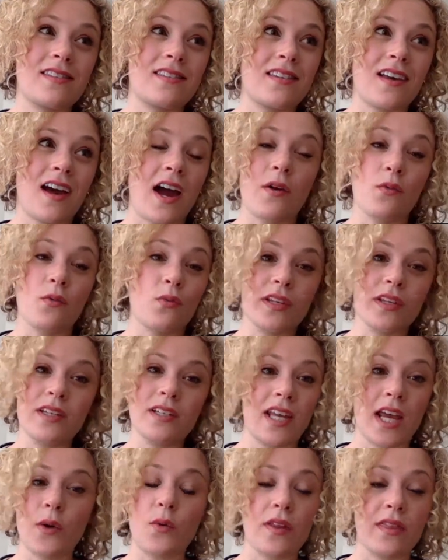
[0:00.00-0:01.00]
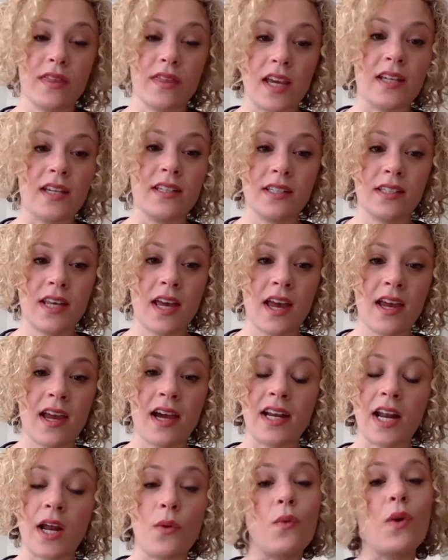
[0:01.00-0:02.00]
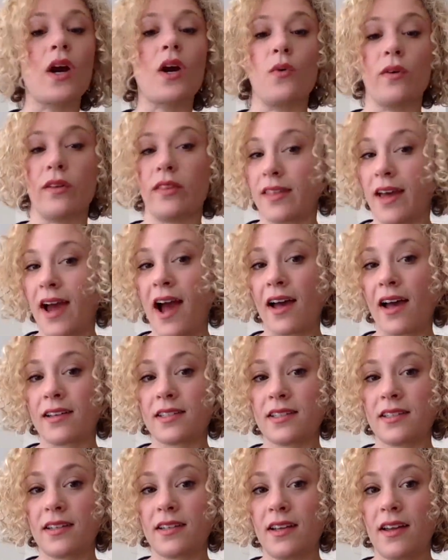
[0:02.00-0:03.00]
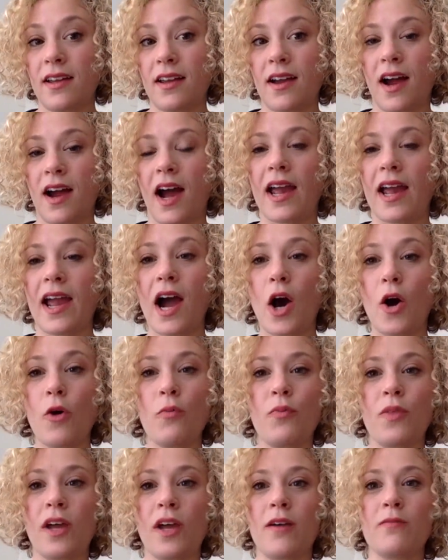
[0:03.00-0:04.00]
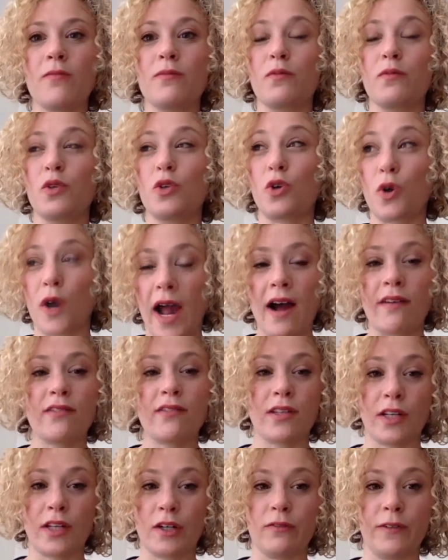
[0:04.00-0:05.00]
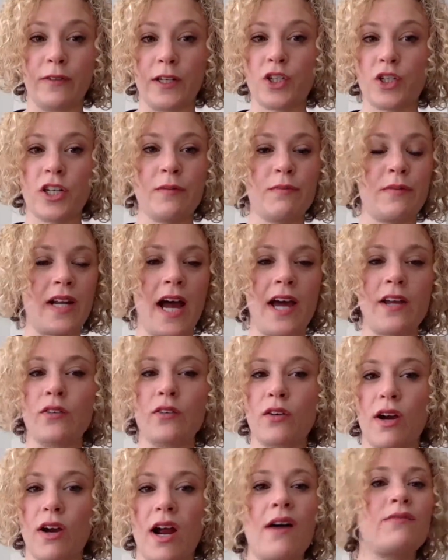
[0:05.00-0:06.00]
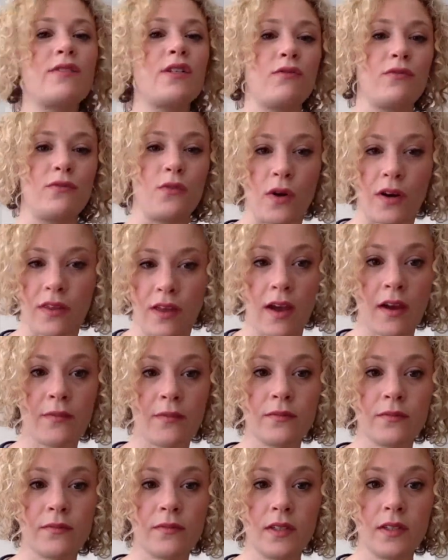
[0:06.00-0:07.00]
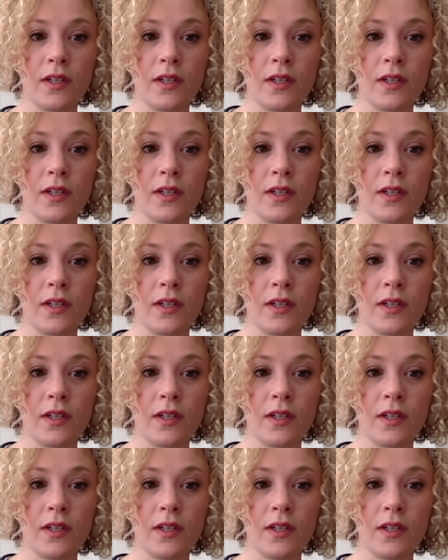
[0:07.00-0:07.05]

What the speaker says: I really take what they say and I work with that. I help them craft their vision, but I don't craft it for them.